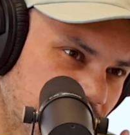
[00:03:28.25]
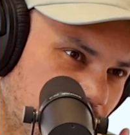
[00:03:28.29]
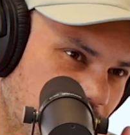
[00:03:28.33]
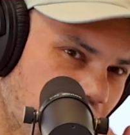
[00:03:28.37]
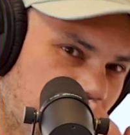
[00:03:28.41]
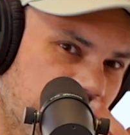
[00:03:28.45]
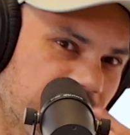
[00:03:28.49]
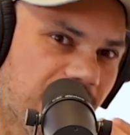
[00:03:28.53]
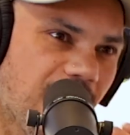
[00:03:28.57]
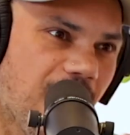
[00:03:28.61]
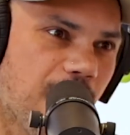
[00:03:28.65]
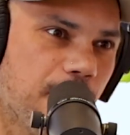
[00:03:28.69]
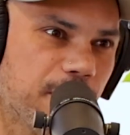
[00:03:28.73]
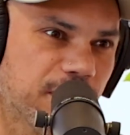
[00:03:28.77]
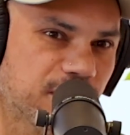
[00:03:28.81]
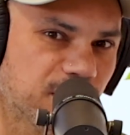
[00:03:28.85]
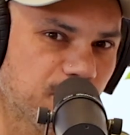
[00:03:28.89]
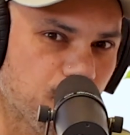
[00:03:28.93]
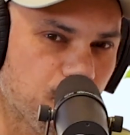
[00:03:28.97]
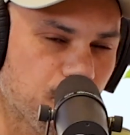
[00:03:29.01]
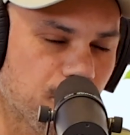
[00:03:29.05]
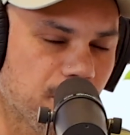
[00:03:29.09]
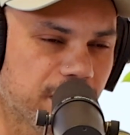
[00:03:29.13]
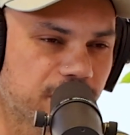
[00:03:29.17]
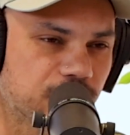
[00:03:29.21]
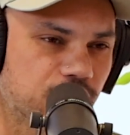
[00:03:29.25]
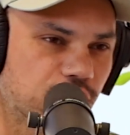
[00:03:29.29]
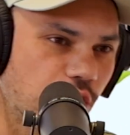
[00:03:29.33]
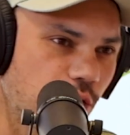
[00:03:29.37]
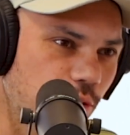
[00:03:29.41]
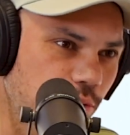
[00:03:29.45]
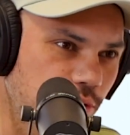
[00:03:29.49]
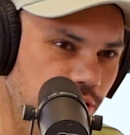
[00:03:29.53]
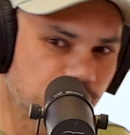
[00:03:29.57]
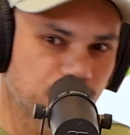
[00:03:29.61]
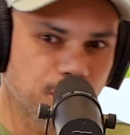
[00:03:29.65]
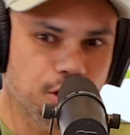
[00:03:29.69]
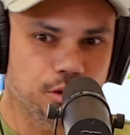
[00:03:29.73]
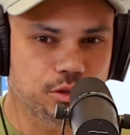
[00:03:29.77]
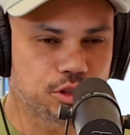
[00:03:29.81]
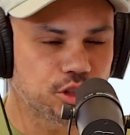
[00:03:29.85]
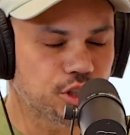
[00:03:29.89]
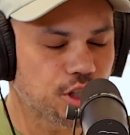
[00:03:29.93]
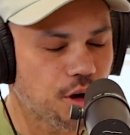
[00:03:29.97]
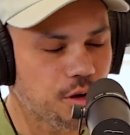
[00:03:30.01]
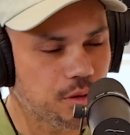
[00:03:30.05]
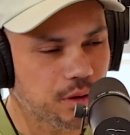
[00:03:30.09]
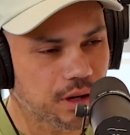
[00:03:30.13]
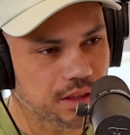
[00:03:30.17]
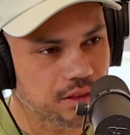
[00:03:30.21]
A lot of comics are more
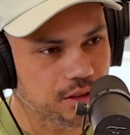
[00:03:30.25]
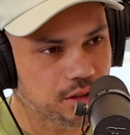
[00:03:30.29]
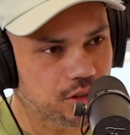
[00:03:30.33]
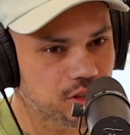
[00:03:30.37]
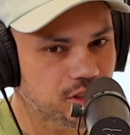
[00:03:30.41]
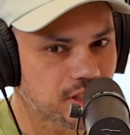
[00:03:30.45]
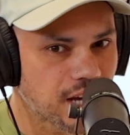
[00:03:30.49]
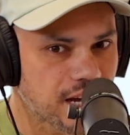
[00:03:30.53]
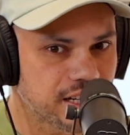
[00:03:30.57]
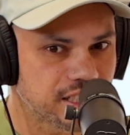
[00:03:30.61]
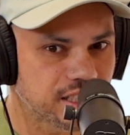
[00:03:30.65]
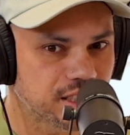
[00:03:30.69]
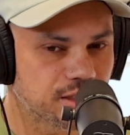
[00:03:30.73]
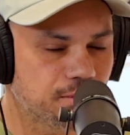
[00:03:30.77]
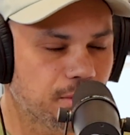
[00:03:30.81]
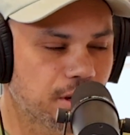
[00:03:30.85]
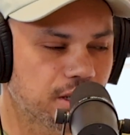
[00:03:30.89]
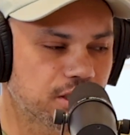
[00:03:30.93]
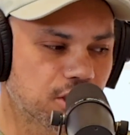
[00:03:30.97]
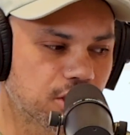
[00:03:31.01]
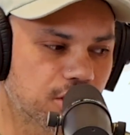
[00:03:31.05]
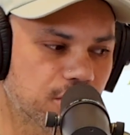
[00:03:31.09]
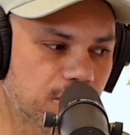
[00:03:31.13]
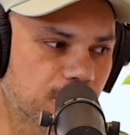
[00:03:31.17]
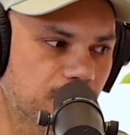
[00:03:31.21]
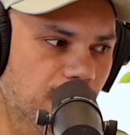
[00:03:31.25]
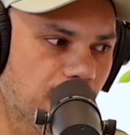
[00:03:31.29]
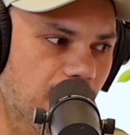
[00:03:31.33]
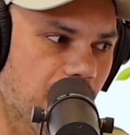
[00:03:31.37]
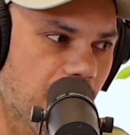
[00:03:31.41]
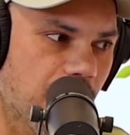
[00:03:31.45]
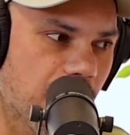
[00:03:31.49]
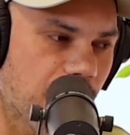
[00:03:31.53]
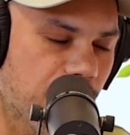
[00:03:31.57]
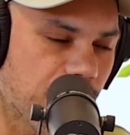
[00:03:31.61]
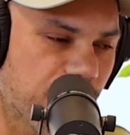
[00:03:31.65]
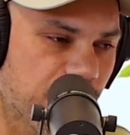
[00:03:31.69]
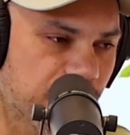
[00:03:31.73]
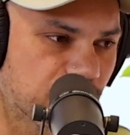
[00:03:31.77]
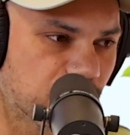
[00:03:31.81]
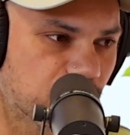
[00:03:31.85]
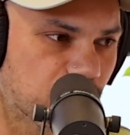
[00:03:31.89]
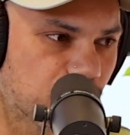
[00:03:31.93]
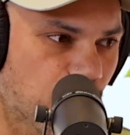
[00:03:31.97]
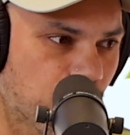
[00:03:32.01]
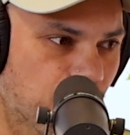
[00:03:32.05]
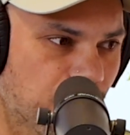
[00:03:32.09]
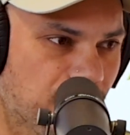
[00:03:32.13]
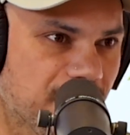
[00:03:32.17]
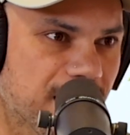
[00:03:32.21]
joke, and there's not as much, things
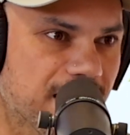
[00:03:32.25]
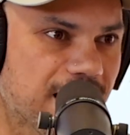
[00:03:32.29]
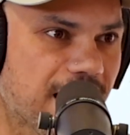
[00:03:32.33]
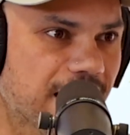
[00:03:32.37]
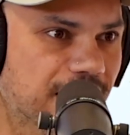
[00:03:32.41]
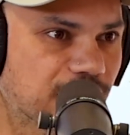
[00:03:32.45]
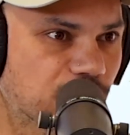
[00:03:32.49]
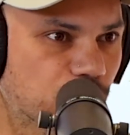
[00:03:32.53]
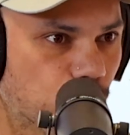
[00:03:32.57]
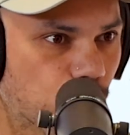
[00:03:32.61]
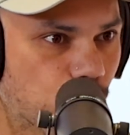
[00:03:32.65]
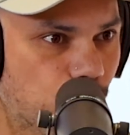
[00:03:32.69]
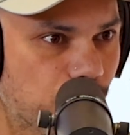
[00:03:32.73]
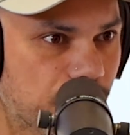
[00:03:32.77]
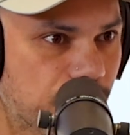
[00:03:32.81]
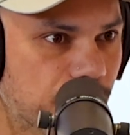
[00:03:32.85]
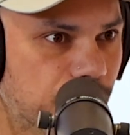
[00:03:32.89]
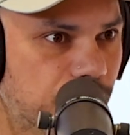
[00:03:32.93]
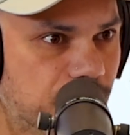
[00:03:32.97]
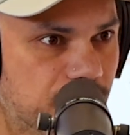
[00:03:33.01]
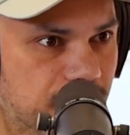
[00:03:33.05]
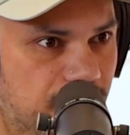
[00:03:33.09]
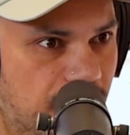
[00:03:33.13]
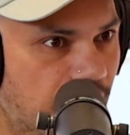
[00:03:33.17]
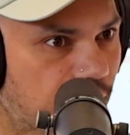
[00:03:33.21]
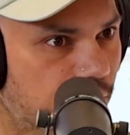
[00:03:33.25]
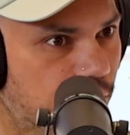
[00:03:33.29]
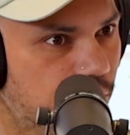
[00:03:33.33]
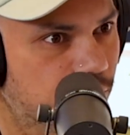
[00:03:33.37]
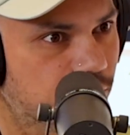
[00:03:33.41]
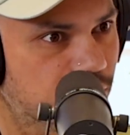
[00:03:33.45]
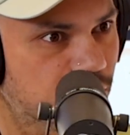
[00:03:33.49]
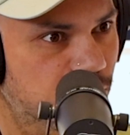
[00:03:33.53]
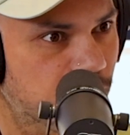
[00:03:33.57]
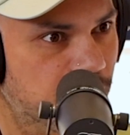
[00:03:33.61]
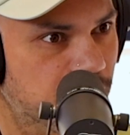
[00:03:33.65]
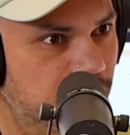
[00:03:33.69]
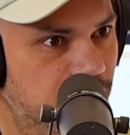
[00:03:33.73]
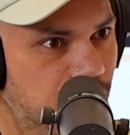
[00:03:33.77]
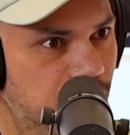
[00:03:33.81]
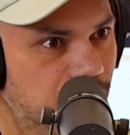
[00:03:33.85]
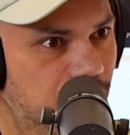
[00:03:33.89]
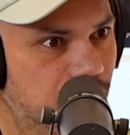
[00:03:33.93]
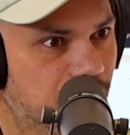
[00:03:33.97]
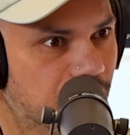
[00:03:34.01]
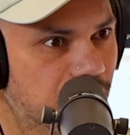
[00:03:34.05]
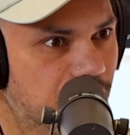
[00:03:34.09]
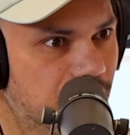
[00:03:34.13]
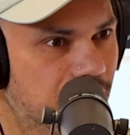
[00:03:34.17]
don't connect or weave together as much.